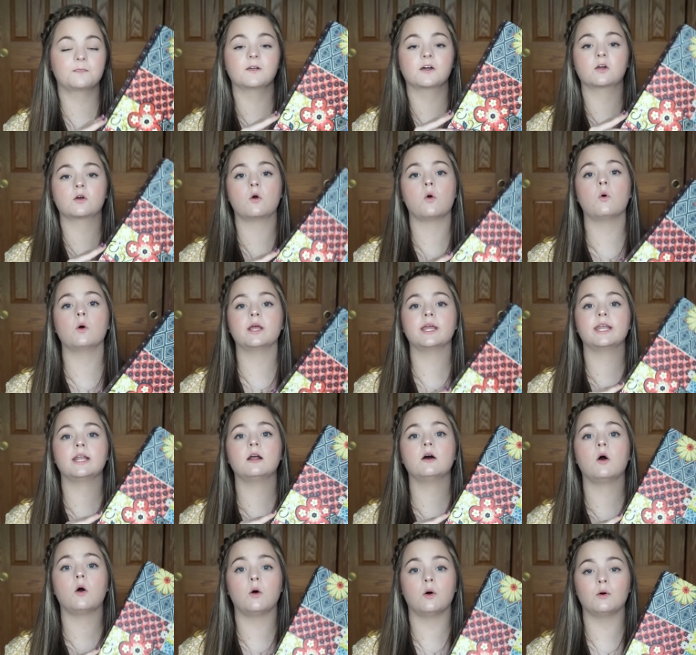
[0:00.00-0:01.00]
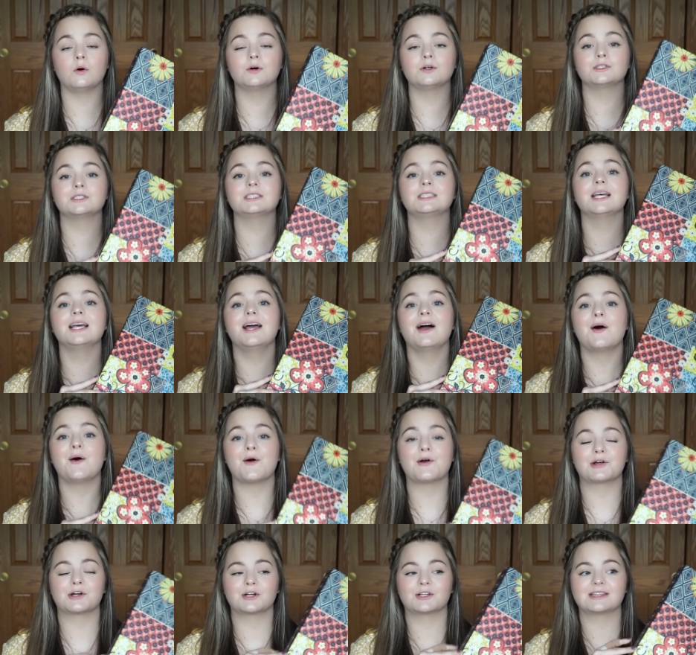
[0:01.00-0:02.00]
the coin holes
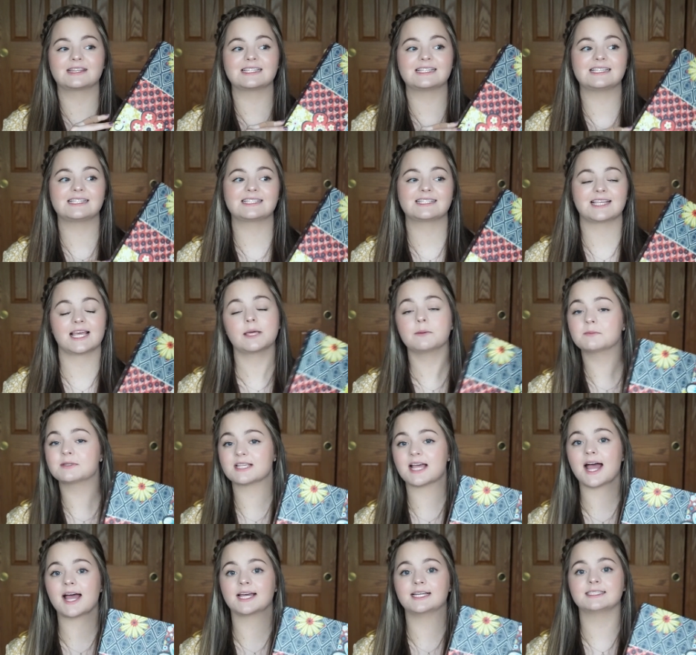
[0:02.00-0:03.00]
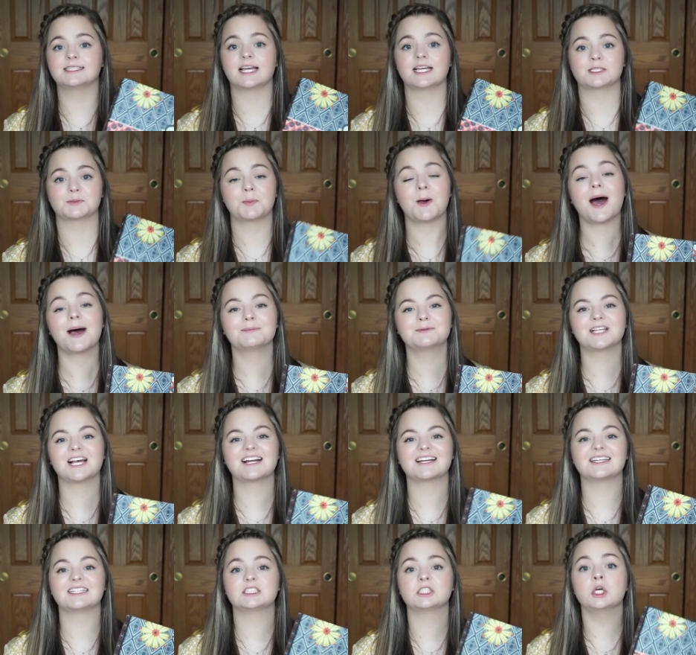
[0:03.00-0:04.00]
are the same size as pop
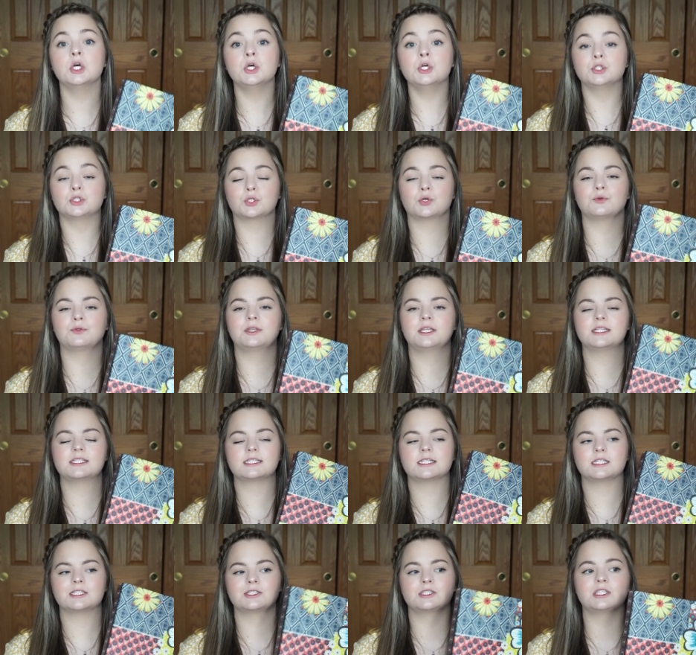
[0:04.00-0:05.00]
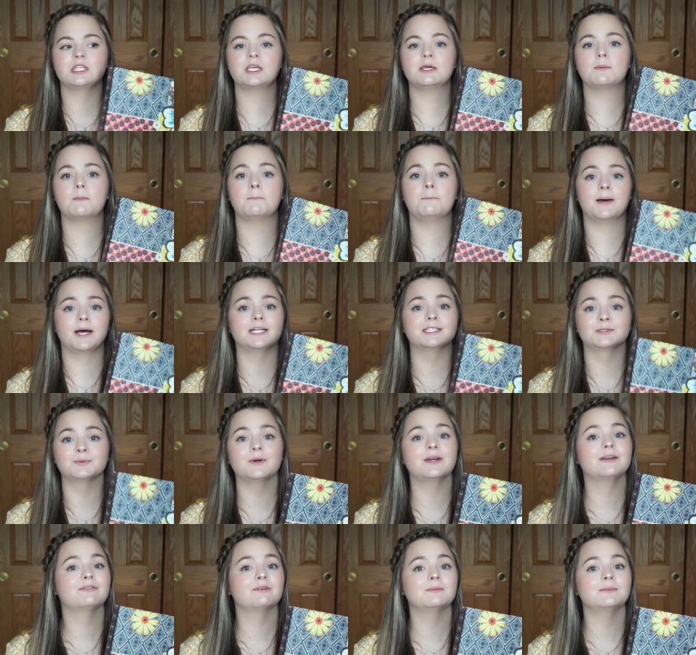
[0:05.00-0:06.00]
sockets, so this is the best
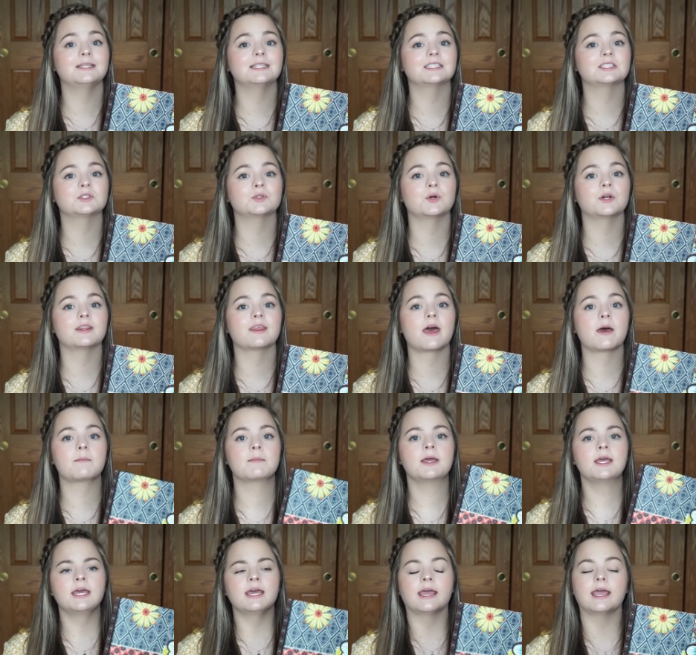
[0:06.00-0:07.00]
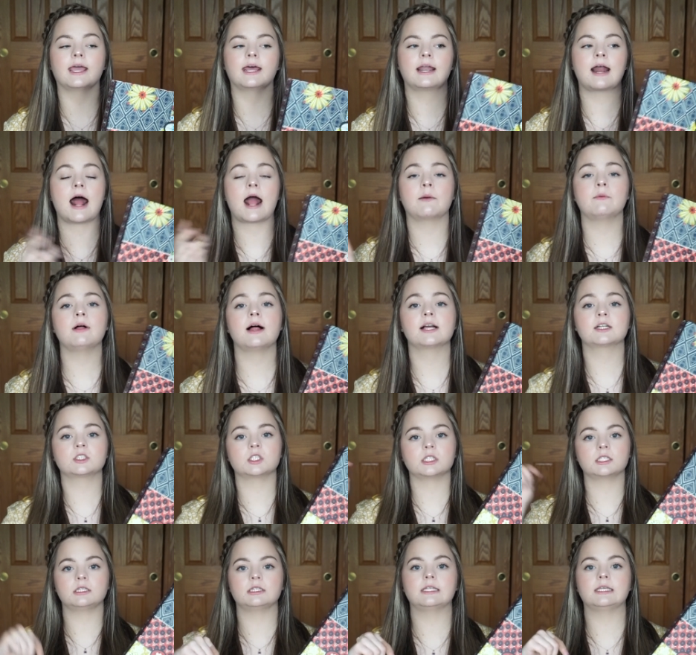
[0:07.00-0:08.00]
way for me to store them. And I will
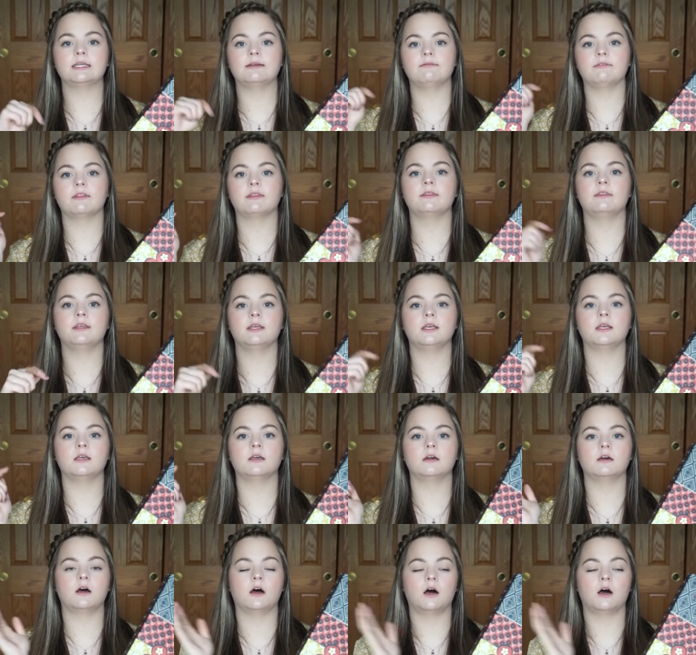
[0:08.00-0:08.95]
actually leave the